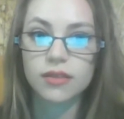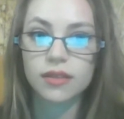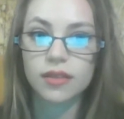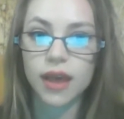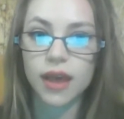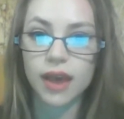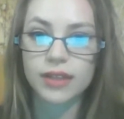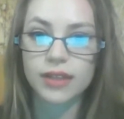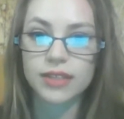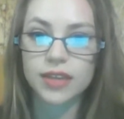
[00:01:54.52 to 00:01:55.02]

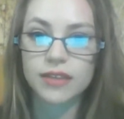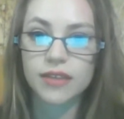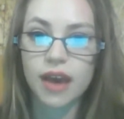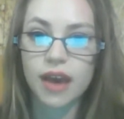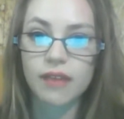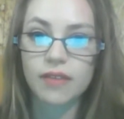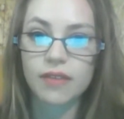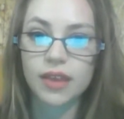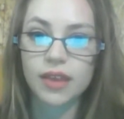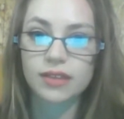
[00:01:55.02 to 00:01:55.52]
The idea of
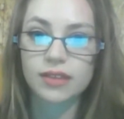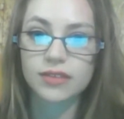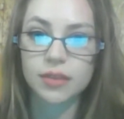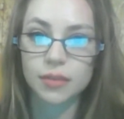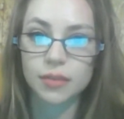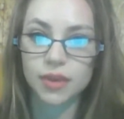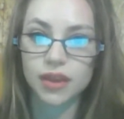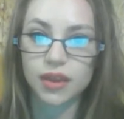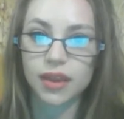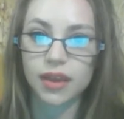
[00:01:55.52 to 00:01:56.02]
having a
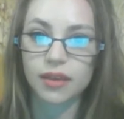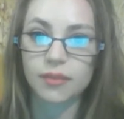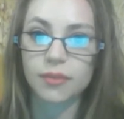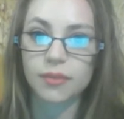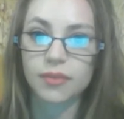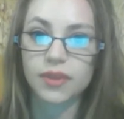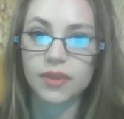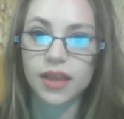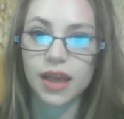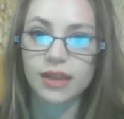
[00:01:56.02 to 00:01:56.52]
summer
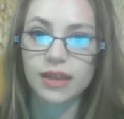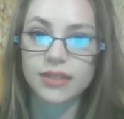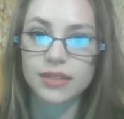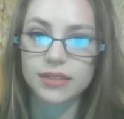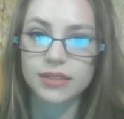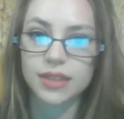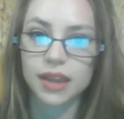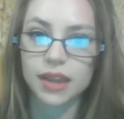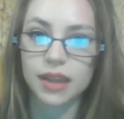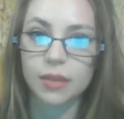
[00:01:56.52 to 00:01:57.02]
camp as a
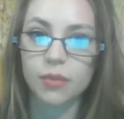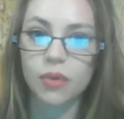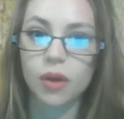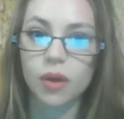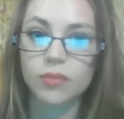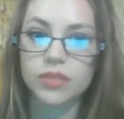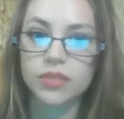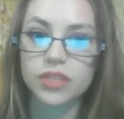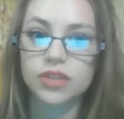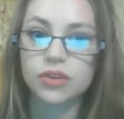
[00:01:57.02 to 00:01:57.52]
setting
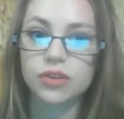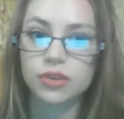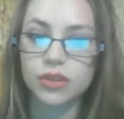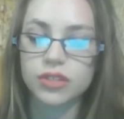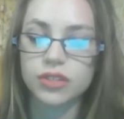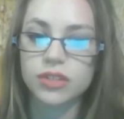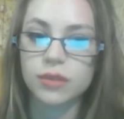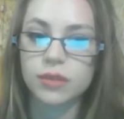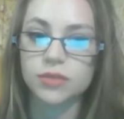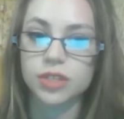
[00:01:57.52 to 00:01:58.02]
prompted who
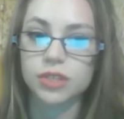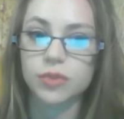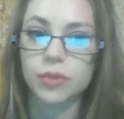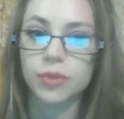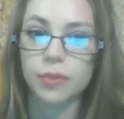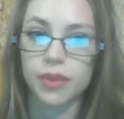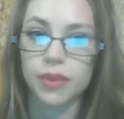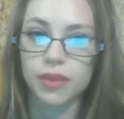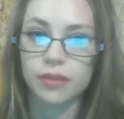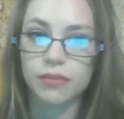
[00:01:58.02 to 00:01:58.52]
the subjects
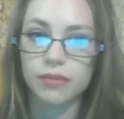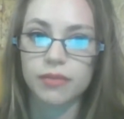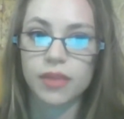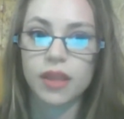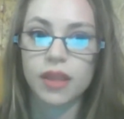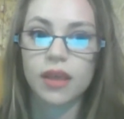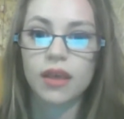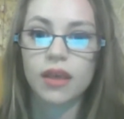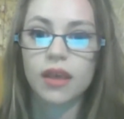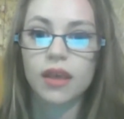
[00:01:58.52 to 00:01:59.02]
would be.
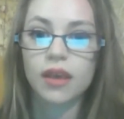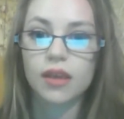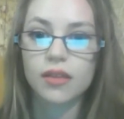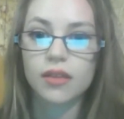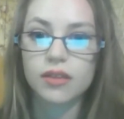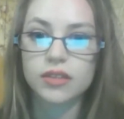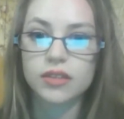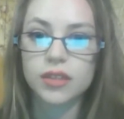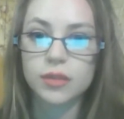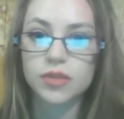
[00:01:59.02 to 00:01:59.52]

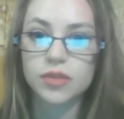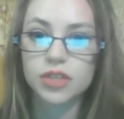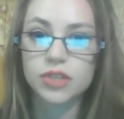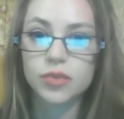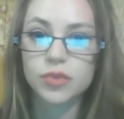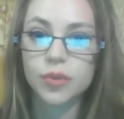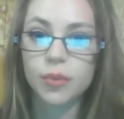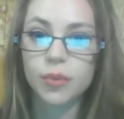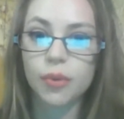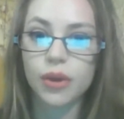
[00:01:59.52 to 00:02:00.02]
The
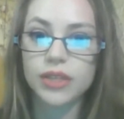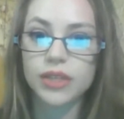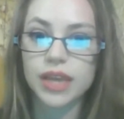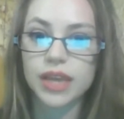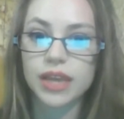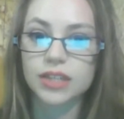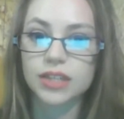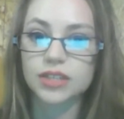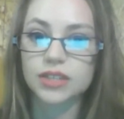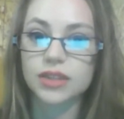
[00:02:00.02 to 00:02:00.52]
subjects were boys
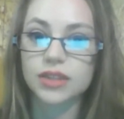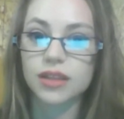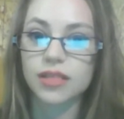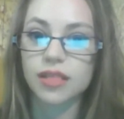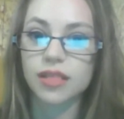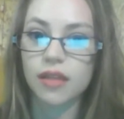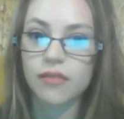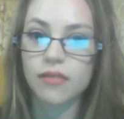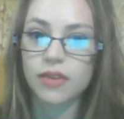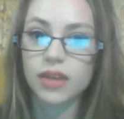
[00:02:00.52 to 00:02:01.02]
ages
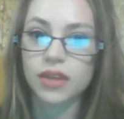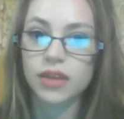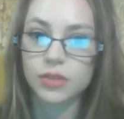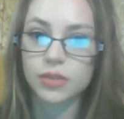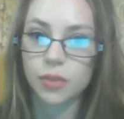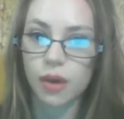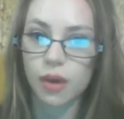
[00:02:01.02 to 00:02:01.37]
11 and